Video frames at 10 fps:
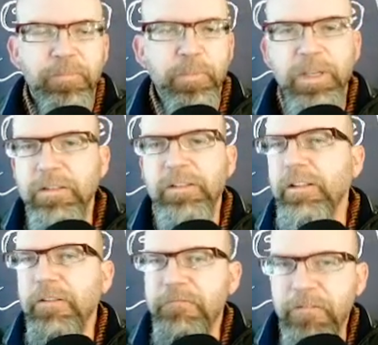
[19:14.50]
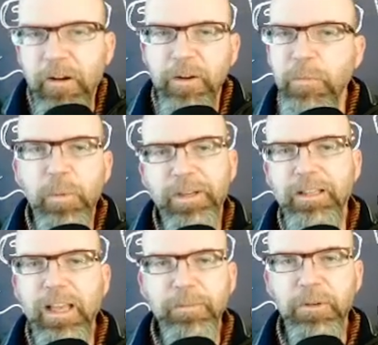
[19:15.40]
We didn't see the very moment
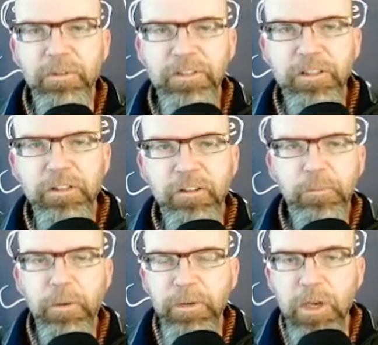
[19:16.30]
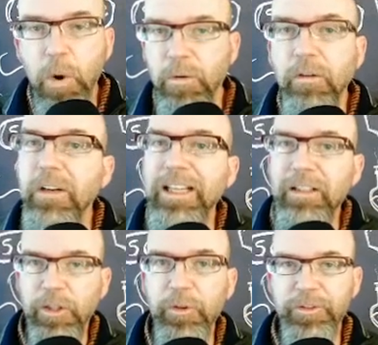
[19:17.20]
it came into existence, but we know we're really
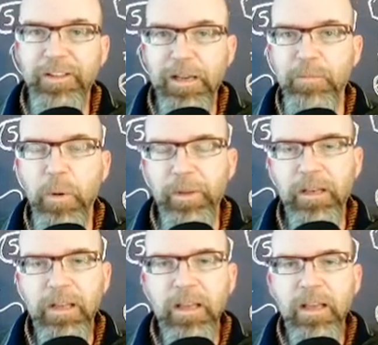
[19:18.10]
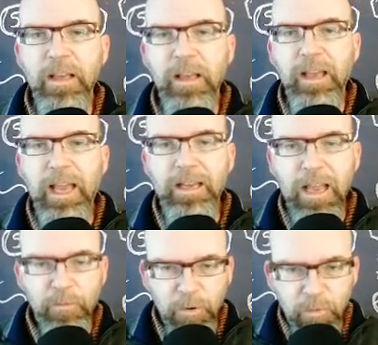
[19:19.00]
close to that moment. And
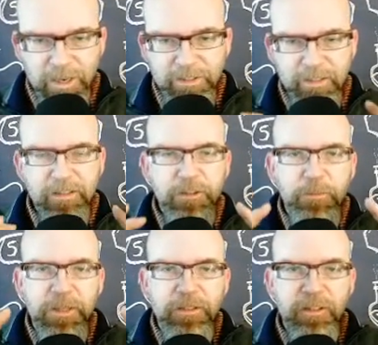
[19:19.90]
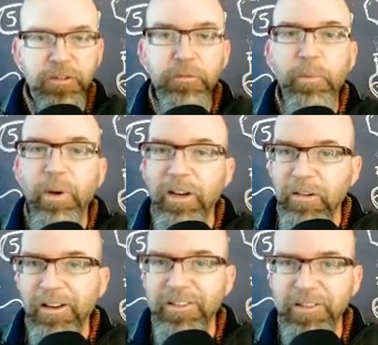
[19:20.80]
now we're watching this species spread
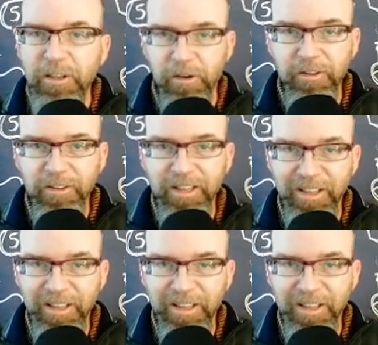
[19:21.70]
across the earth.